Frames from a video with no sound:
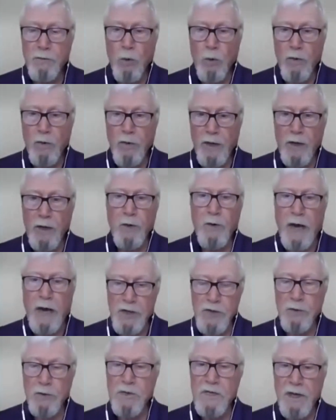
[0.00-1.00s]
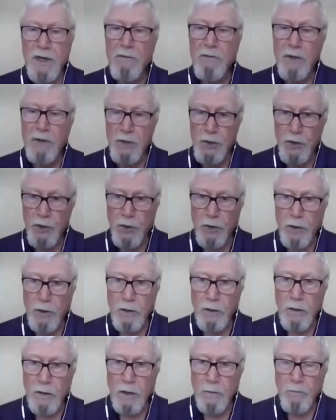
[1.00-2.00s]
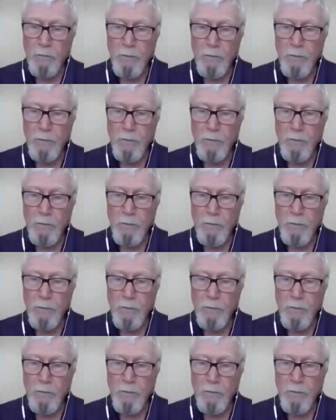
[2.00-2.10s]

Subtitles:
for the International Safety Journal,